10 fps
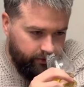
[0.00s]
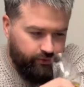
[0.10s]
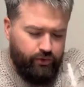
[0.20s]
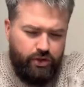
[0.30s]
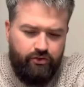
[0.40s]

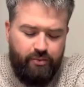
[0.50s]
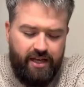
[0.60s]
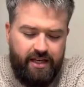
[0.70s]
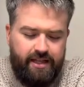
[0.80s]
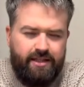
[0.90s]
Full of
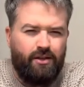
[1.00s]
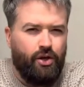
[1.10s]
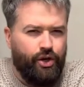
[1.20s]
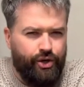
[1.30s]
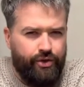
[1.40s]
peat,
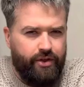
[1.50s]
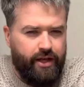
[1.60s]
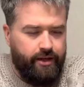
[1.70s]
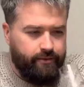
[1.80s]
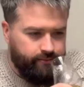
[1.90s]

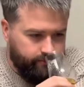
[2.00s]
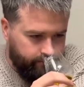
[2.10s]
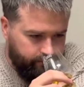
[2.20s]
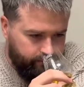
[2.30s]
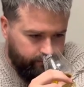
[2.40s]
earthy,
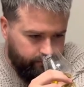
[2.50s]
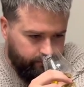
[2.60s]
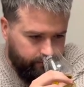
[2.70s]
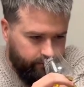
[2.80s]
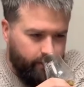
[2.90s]

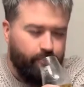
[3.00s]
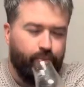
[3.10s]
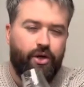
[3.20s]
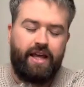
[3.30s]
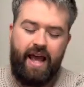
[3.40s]

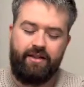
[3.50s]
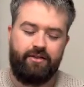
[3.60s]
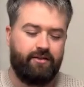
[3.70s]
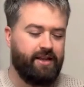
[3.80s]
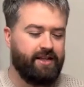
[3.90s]
but
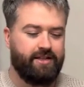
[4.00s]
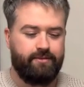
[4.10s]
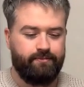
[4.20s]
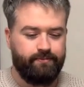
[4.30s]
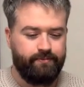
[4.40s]
again, this
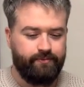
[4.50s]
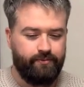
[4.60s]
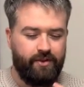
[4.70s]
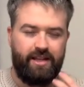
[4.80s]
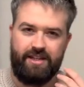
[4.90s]

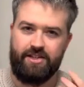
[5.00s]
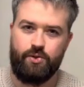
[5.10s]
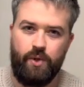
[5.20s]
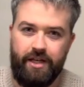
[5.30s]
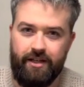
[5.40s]

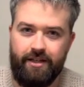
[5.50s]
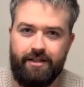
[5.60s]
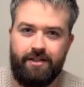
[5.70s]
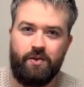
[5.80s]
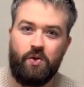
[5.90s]
sweetness
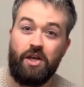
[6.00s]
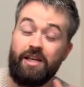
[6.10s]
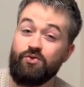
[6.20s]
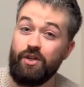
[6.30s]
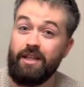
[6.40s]
that is
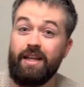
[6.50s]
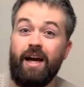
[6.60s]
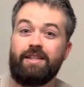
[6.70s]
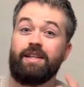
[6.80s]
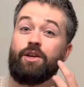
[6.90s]
really
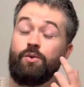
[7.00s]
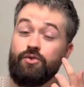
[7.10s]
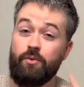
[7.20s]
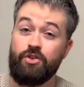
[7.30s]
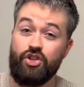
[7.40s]
nice, and it comes
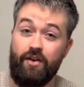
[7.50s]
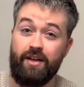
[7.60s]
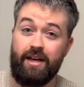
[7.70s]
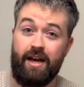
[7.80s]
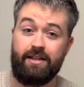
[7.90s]
from the sherry
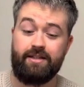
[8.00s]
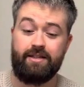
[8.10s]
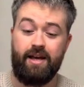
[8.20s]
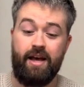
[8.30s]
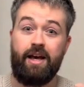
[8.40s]
casks.
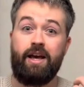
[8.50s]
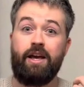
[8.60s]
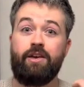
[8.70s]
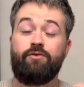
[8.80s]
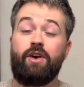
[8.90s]

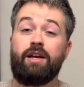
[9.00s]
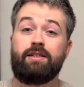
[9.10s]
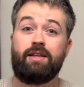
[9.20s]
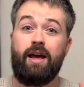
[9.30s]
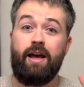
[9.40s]
In fact,
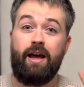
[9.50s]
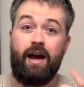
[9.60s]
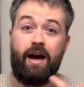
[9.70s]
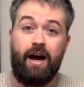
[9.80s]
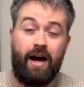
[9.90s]

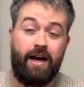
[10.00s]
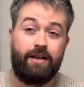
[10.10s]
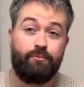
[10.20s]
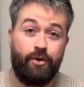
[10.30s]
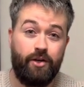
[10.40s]

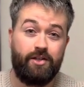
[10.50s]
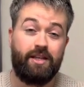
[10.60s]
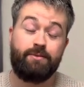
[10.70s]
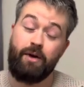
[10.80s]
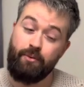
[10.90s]

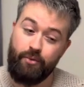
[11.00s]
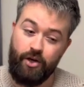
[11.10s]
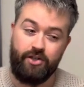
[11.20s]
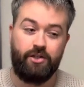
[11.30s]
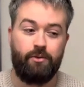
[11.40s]
it's my
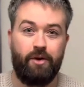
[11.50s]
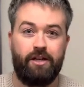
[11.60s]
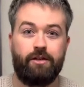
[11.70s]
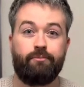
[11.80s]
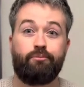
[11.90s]
personal
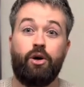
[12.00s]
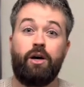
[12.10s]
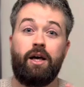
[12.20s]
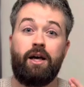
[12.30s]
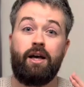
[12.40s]
opinion, but
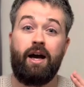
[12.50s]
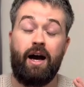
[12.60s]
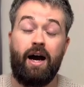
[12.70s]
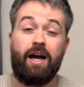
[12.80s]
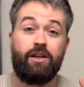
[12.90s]

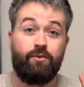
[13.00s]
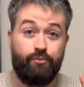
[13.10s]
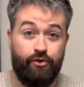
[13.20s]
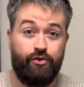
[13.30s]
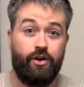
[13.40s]
I
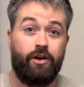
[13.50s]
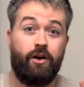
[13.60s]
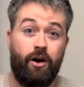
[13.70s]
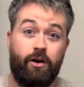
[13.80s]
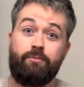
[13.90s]
prefer
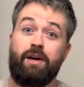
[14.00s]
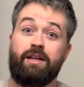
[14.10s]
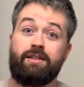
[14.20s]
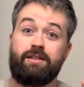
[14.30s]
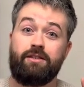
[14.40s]

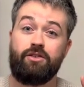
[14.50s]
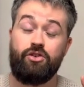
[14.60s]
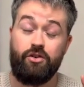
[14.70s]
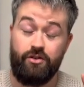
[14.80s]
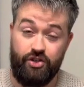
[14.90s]
Ardbeg's
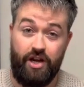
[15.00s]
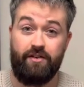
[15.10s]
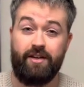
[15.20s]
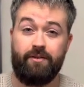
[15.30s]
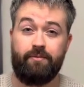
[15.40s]
sherried,